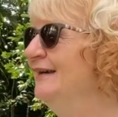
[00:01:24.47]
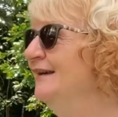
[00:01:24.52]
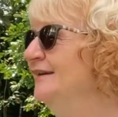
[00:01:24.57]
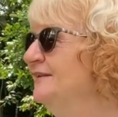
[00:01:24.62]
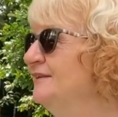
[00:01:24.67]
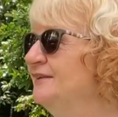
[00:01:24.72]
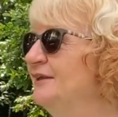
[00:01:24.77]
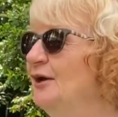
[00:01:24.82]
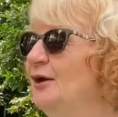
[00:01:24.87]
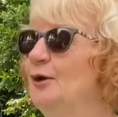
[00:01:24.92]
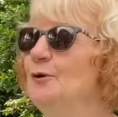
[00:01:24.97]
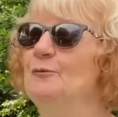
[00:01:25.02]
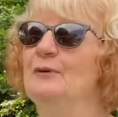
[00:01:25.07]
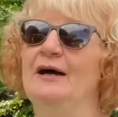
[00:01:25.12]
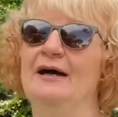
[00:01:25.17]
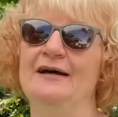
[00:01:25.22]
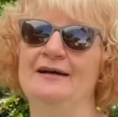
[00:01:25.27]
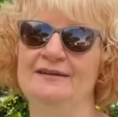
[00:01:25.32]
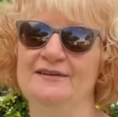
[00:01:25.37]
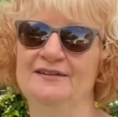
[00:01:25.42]

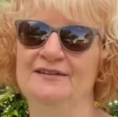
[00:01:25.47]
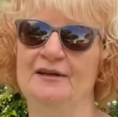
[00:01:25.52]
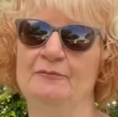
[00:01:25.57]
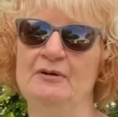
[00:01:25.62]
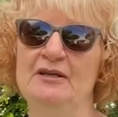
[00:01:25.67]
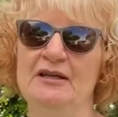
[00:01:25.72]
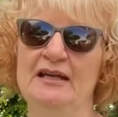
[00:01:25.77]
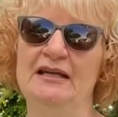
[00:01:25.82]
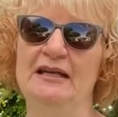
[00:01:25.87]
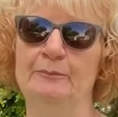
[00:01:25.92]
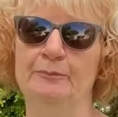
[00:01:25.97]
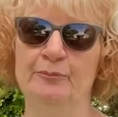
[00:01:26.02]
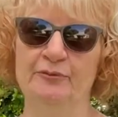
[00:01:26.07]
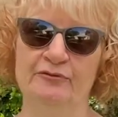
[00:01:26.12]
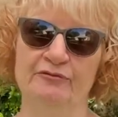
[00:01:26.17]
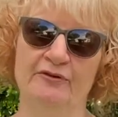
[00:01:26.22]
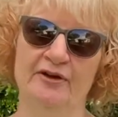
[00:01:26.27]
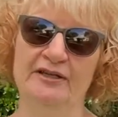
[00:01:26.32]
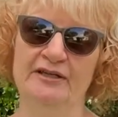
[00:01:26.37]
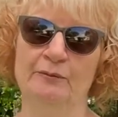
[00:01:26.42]
So we end up
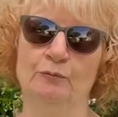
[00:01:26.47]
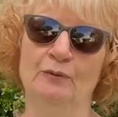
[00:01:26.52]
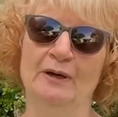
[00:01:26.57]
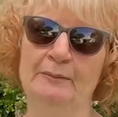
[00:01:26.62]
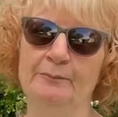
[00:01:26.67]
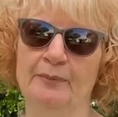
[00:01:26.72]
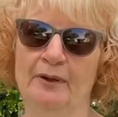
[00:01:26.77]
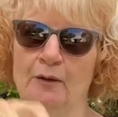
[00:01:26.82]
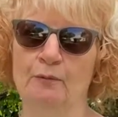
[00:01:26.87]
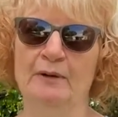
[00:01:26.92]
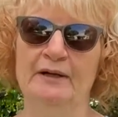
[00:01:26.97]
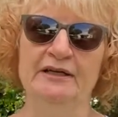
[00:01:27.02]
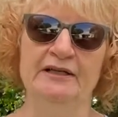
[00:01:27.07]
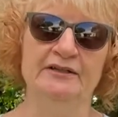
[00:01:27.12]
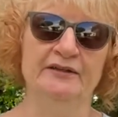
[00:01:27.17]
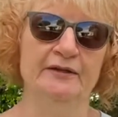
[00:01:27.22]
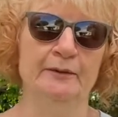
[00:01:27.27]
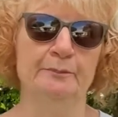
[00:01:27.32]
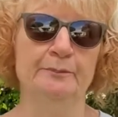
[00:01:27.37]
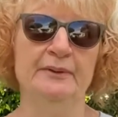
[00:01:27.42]
throwing them one by one into
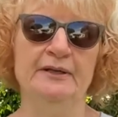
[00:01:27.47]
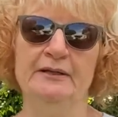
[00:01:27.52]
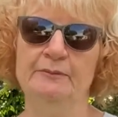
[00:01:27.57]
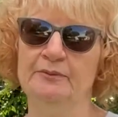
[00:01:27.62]
the bin